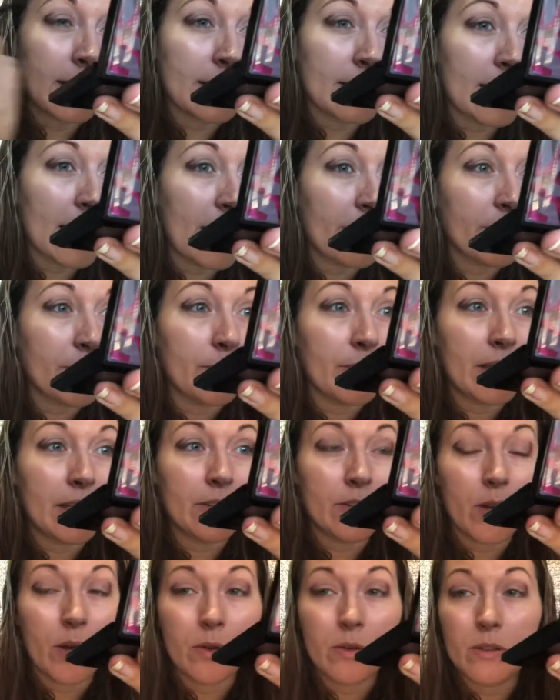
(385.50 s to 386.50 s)
have to be
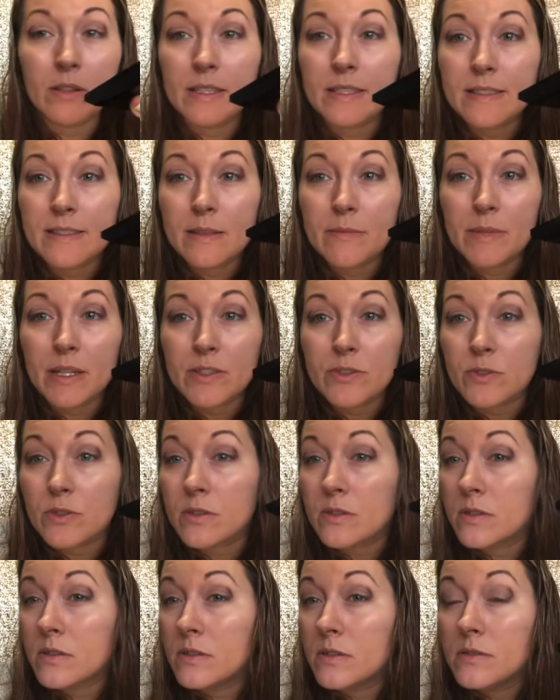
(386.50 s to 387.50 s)
totally
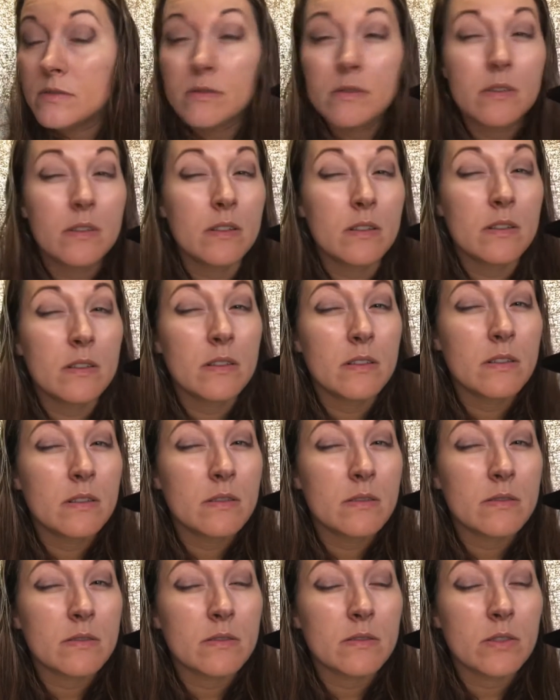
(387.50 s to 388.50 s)
symmetrical.
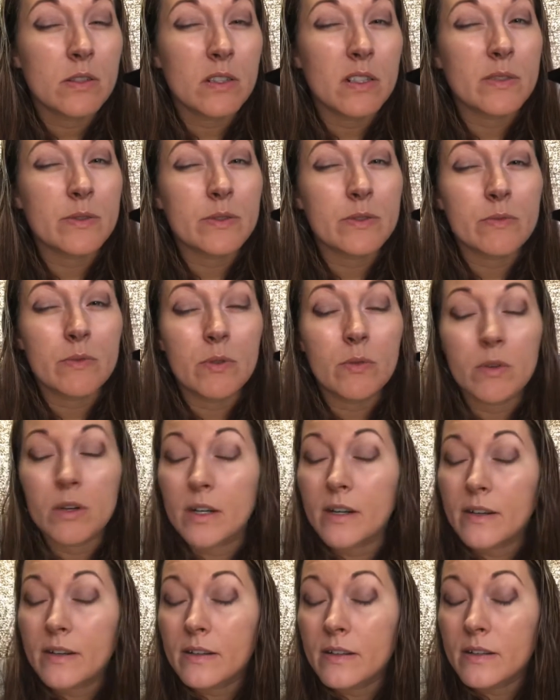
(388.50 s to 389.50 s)
Close will
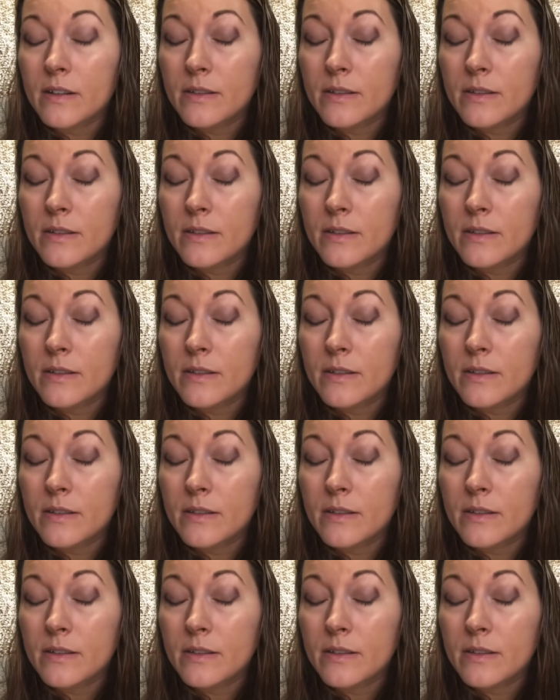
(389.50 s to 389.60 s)
work.